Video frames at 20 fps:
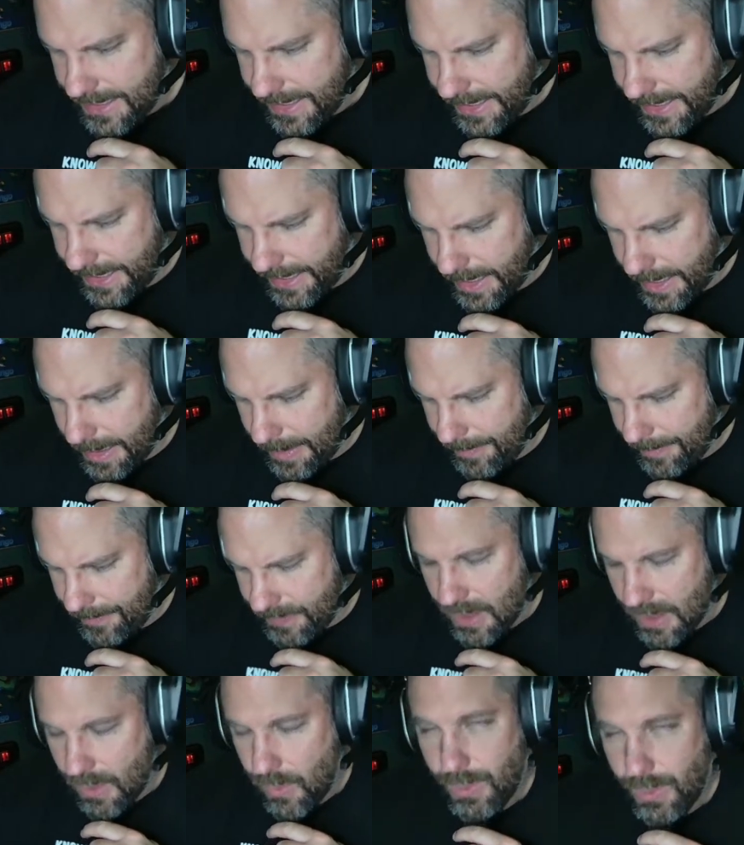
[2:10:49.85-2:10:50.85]

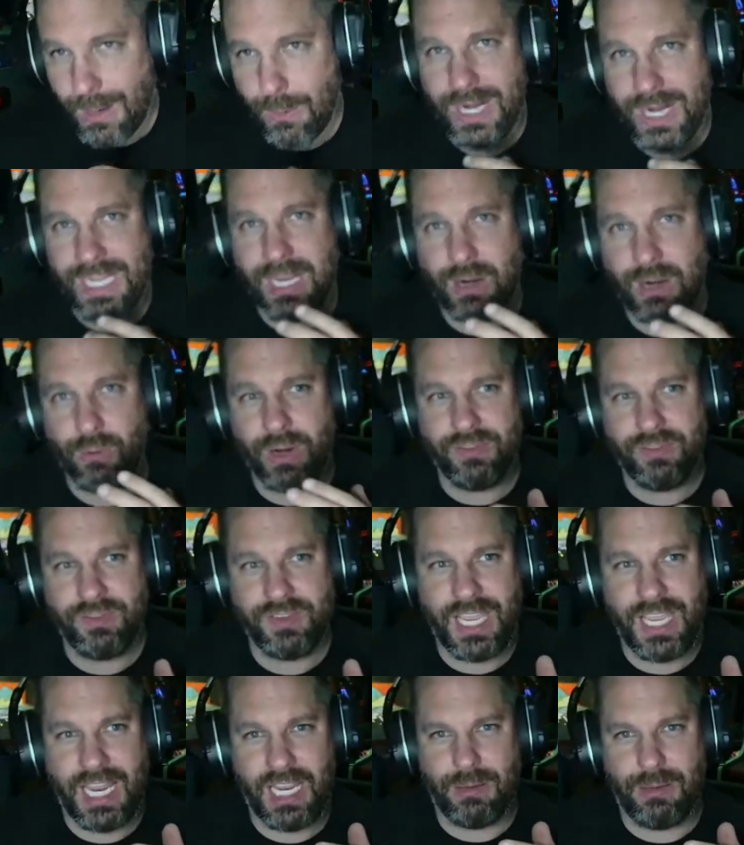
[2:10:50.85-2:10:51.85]
When I want to get rid of
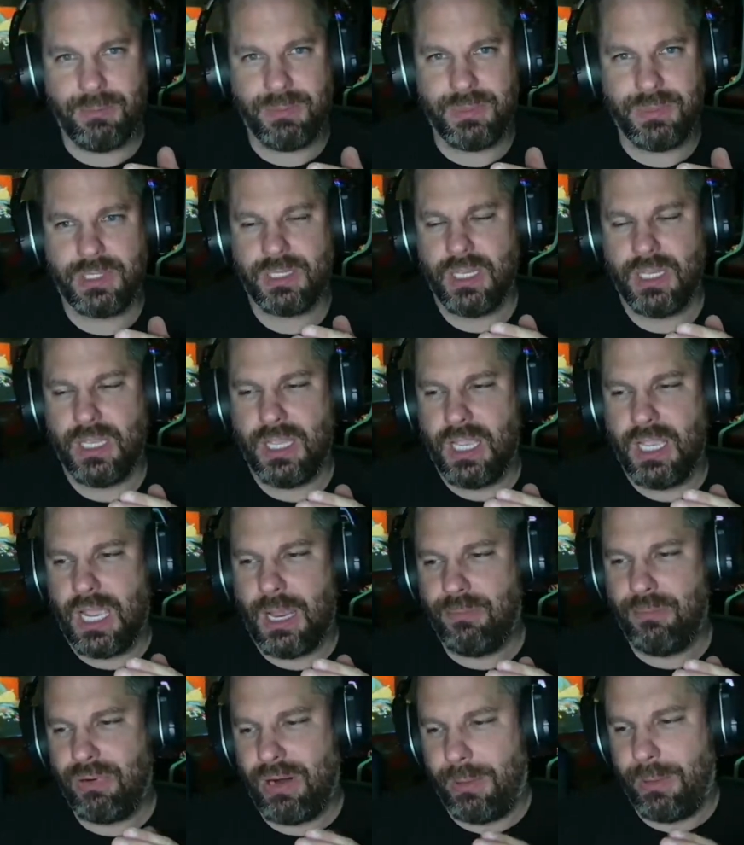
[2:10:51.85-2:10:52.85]
games,
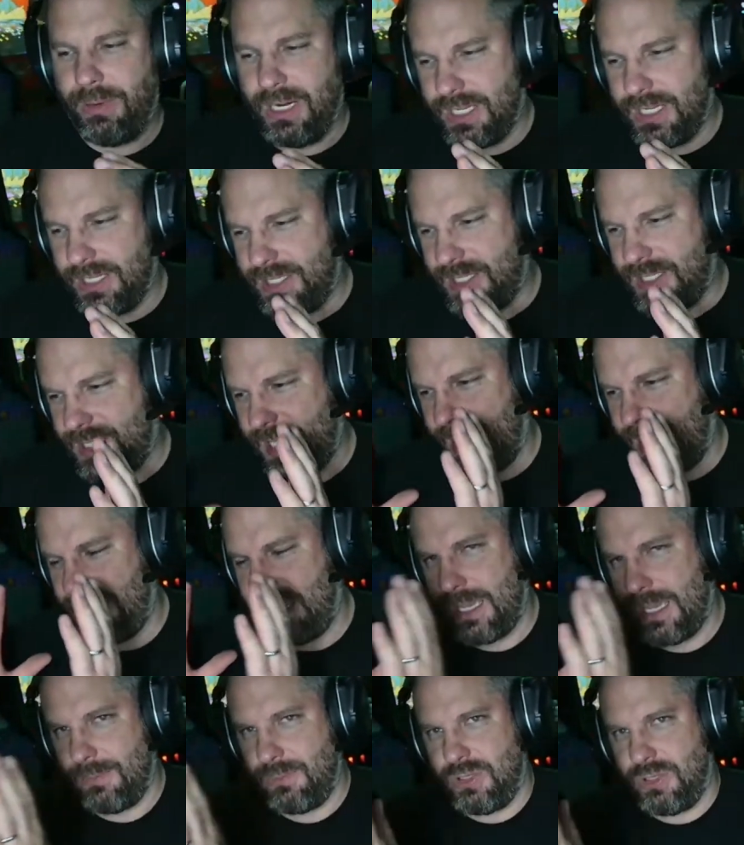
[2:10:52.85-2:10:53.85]
I'm probably going to send
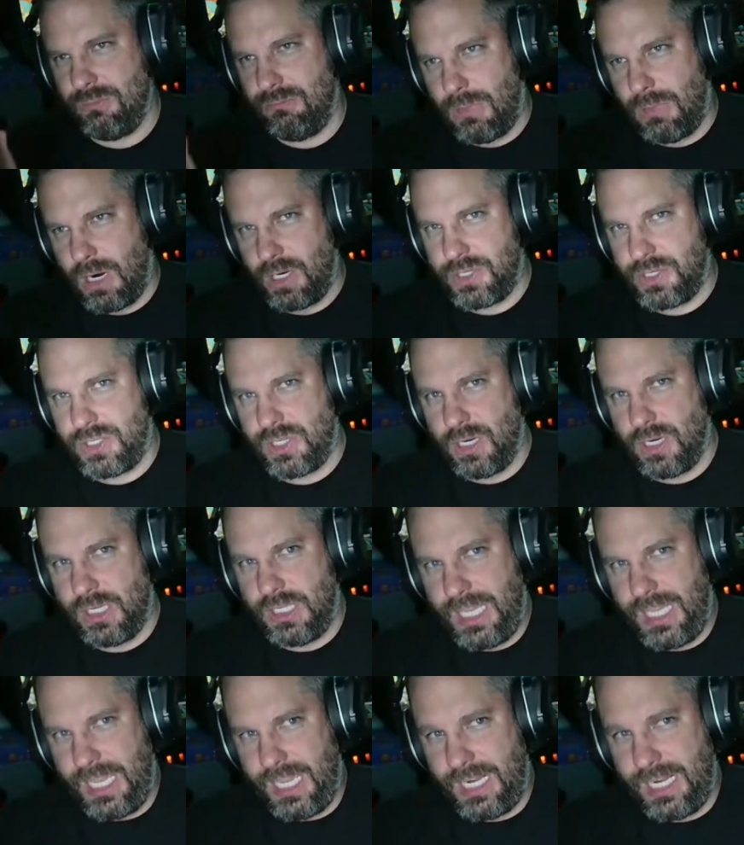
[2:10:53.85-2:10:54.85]
them to Mark's
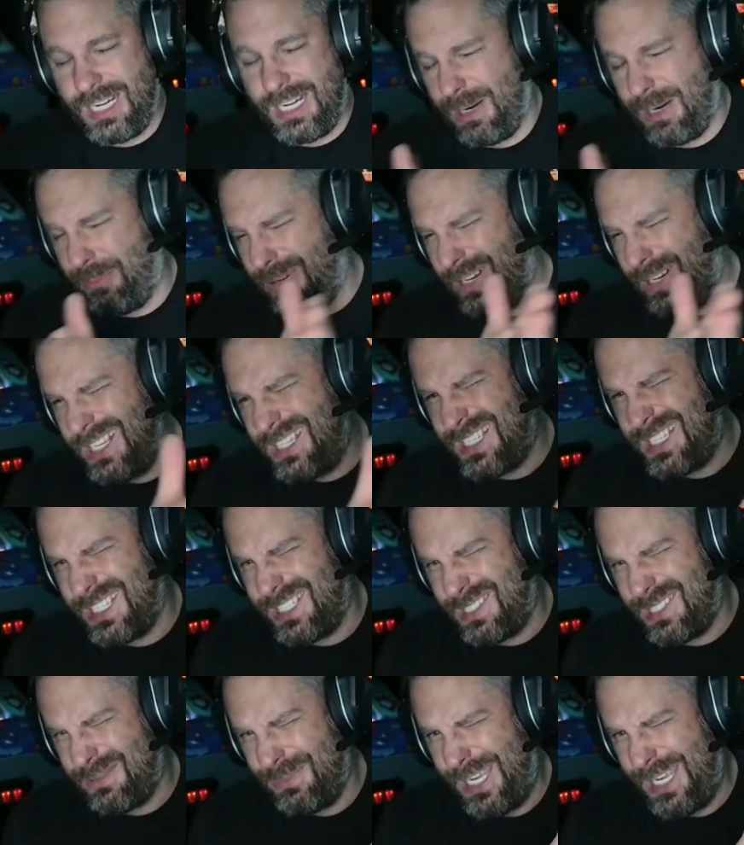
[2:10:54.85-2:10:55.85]
Arcade. And I could probably
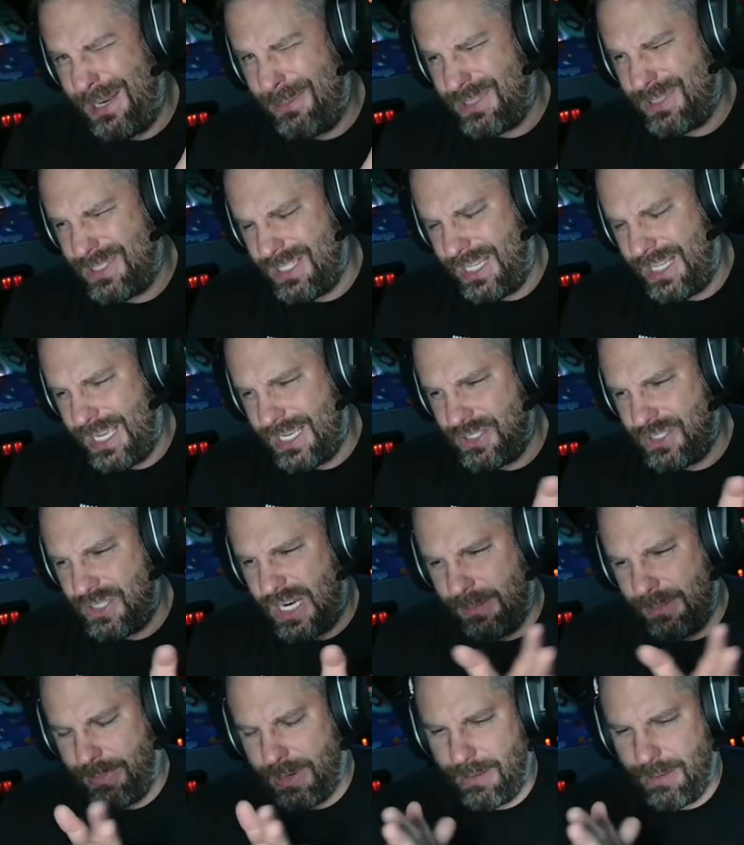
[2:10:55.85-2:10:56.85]
send some games to that
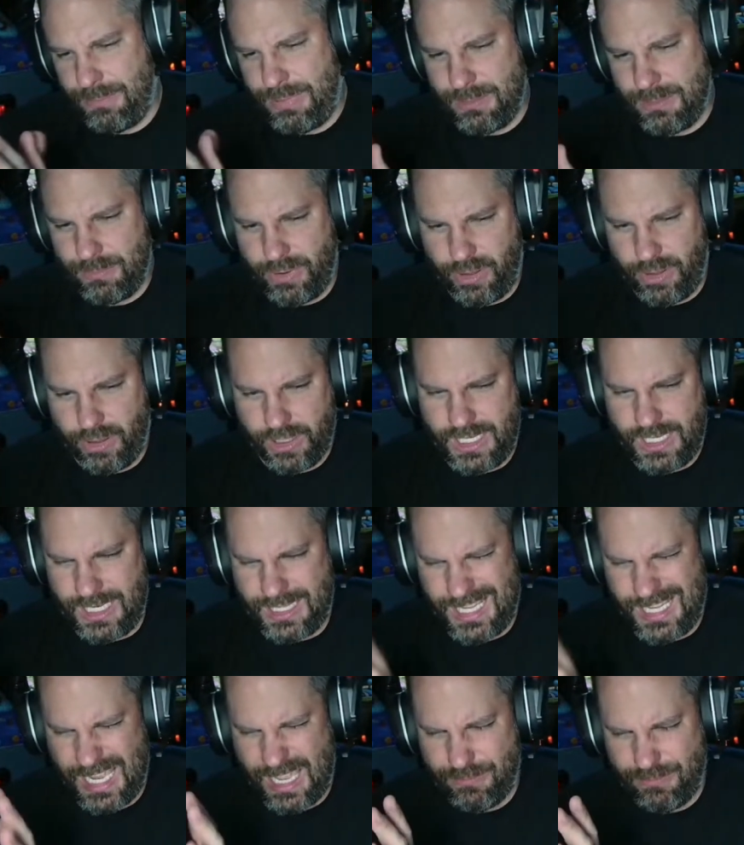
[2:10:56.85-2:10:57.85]
Jackpot Pinball Arcade.
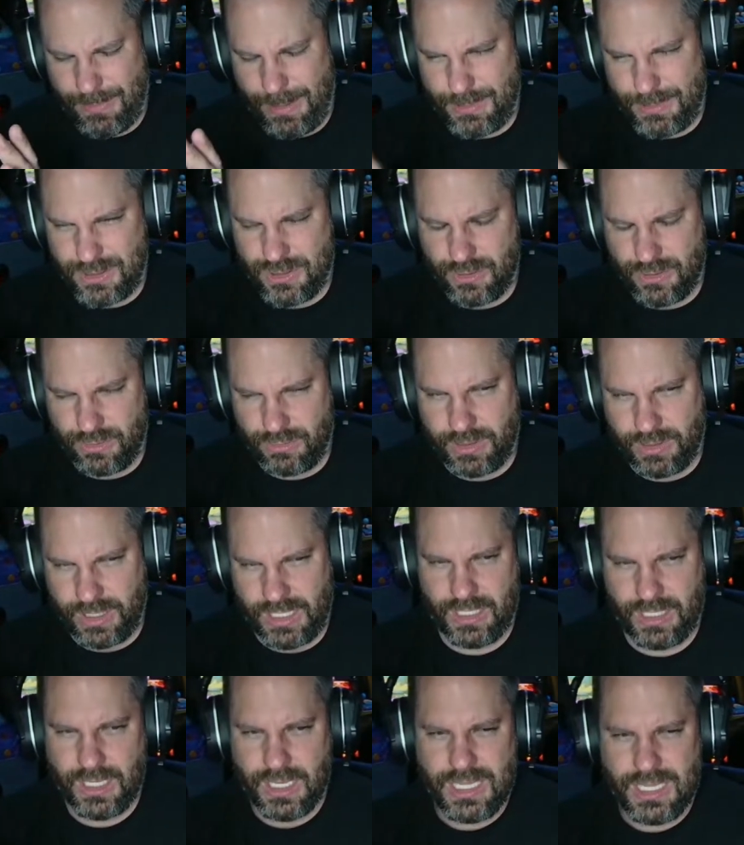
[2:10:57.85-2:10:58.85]
They have maybe 2 or
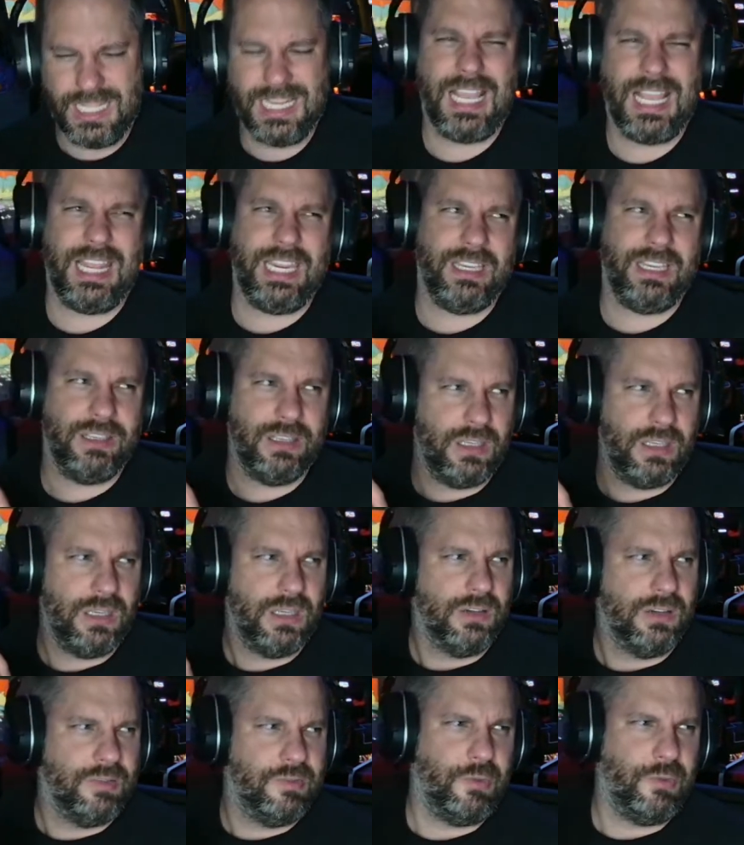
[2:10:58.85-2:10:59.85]
3. They got like
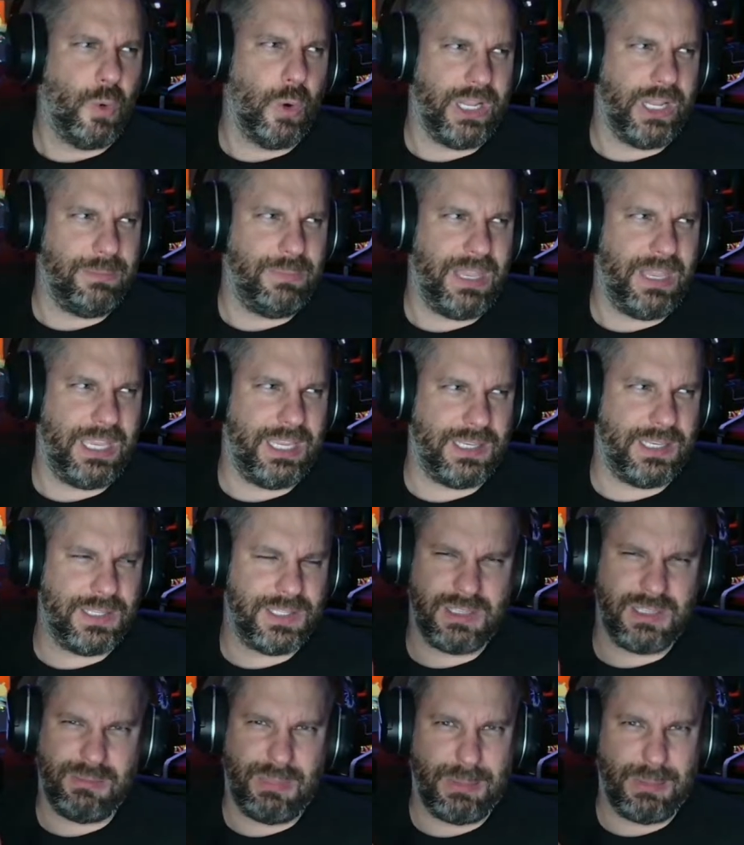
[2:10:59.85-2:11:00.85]
40
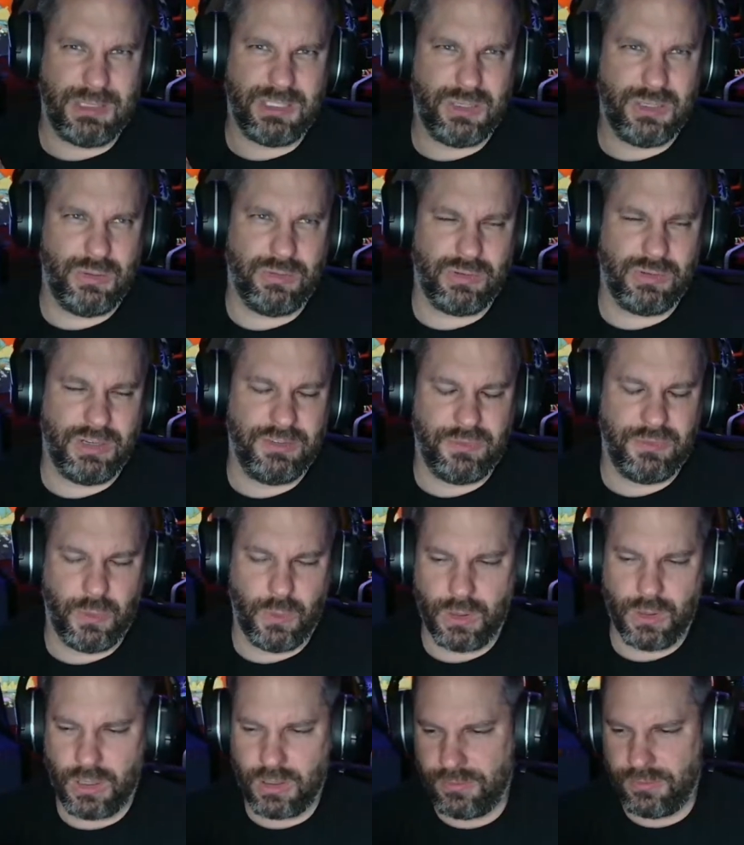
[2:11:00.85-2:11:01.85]
pins and maybe 2, 3,
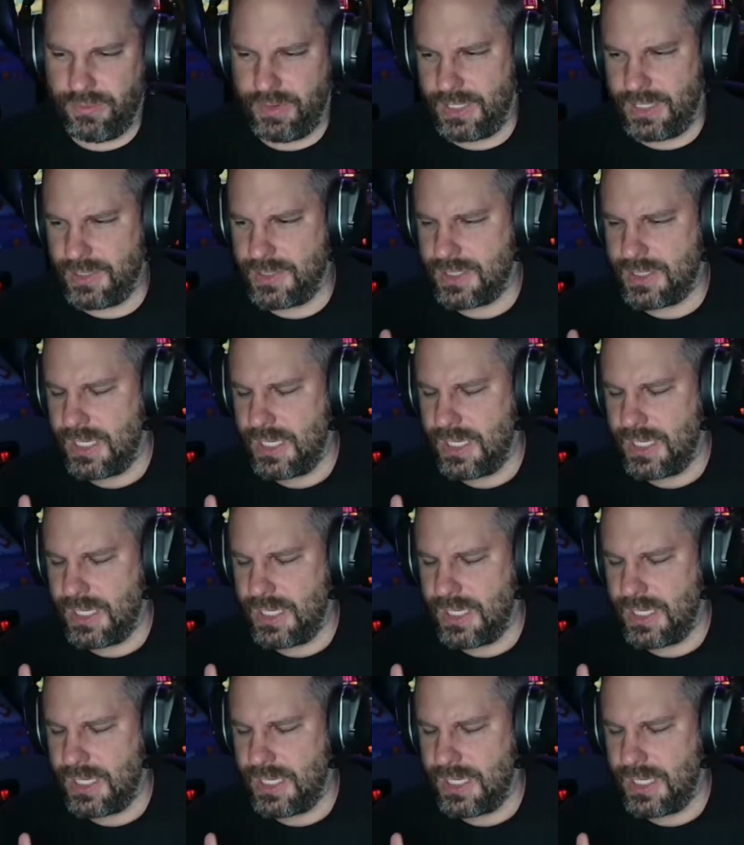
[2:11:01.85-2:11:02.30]
4 vids.